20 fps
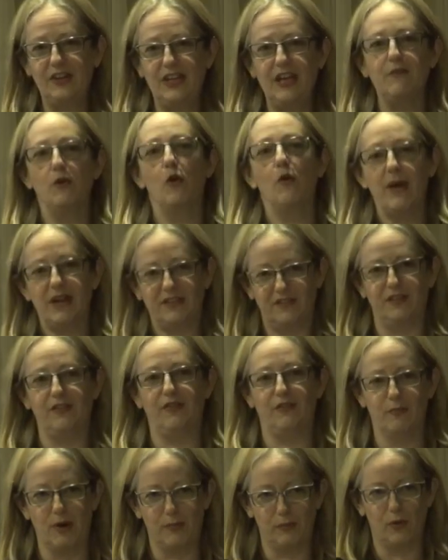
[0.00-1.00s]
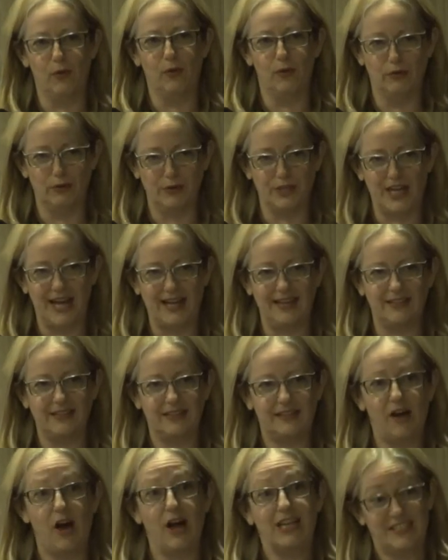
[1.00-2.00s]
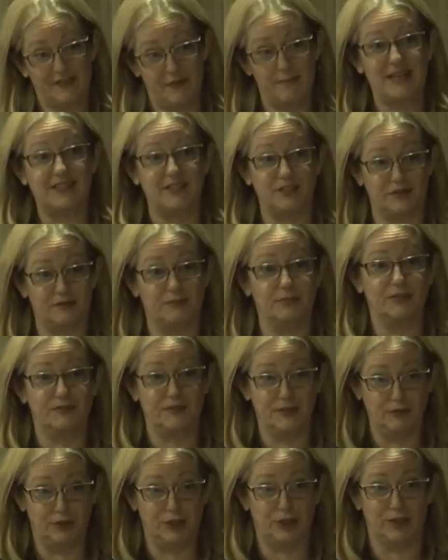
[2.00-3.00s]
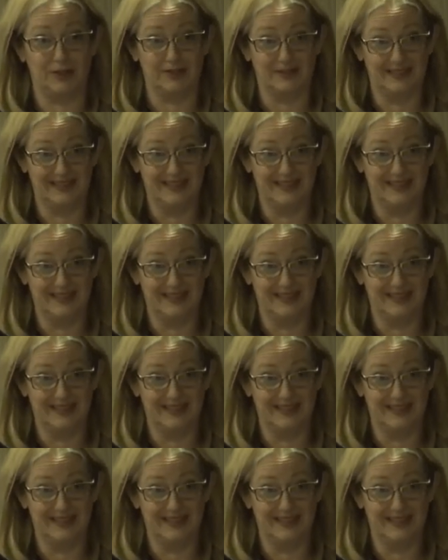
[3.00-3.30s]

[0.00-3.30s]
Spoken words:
give you a message from abroad and kind of a message from the future,